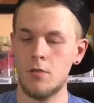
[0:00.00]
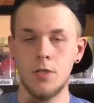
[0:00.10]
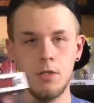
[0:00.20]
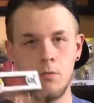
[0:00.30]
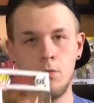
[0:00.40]
This
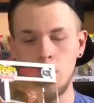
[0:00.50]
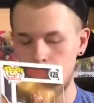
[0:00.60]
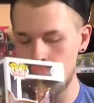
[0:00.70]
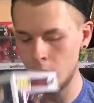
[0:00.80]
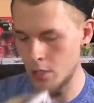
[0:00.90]
is a really,
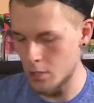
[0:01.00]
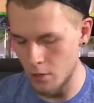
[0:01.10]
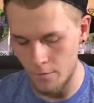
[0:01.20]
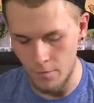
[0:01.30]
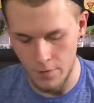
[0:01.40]
really good show.
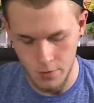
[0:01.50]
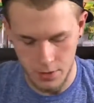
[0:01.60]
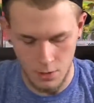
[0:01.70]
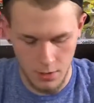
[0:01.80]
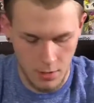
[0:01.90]
If you've never
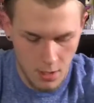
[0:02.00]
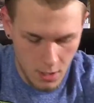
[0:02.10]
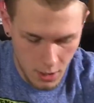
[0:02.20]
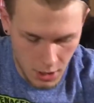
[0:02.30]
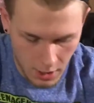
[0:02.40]
seen it,
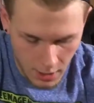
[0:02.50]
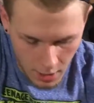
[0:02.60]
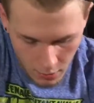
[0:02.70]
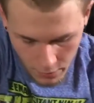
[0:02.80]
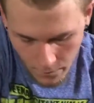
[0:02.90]
check it
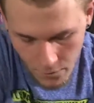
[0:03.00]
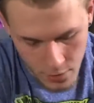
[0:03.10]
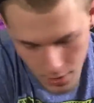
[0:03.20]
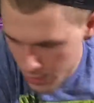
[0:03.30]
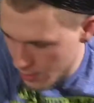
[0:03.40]
out. The
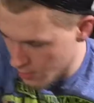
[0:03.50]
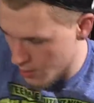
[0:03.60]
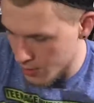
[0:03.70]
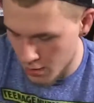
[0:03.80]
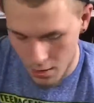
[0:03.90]
first season
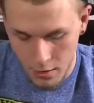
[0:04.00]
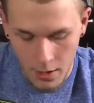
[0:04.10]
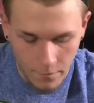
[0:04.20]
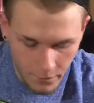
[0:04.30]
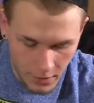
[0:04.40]
is on
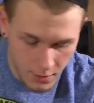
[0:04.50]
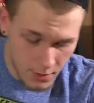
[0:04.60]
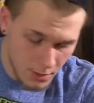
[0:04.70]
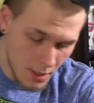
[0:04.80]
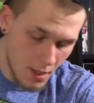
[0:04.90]

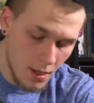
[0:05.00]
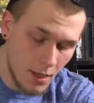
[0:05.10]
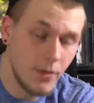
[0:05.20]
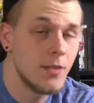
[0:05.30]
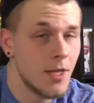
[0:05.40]
Netflix,
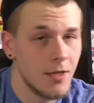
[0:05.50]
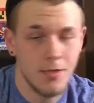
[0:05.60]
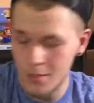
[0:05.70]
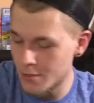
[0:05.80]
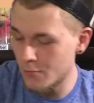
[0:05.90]
and the second
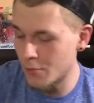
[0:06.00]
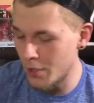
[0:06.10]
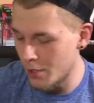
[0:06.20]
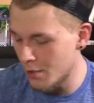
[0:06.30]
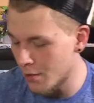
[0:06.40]
season will
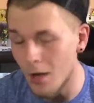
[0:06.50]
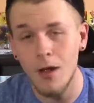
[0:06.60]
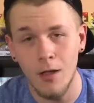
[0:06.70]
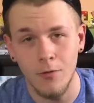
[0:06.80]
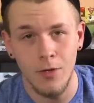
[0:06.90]
be here on
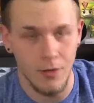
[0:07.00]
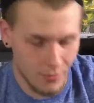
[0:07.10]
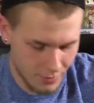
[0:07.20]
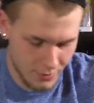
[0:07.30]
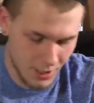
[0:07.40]
Halloween.
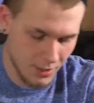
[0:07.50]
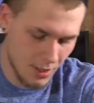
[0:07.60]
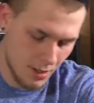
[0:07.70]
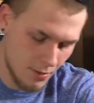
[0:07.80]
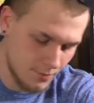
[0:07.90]
So check
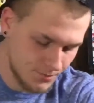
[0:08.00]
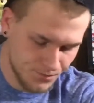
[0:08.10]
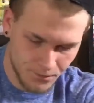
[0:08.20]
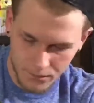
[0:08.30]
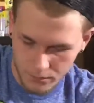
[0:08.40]
that out.
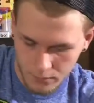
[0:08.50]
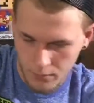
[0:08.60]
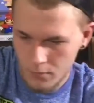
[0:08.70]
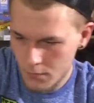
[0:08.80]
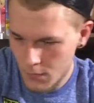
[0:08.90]

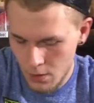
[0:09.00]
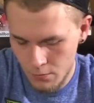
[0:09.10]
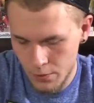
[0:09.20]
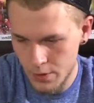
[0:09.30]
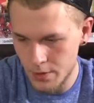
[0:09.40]

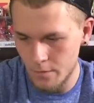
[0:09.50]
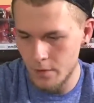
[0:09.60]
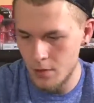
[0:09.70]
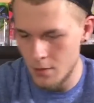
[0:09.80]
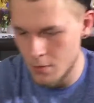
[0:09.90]
Put this over
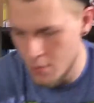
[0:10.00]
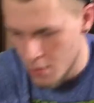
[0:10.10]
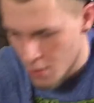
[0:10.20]
here.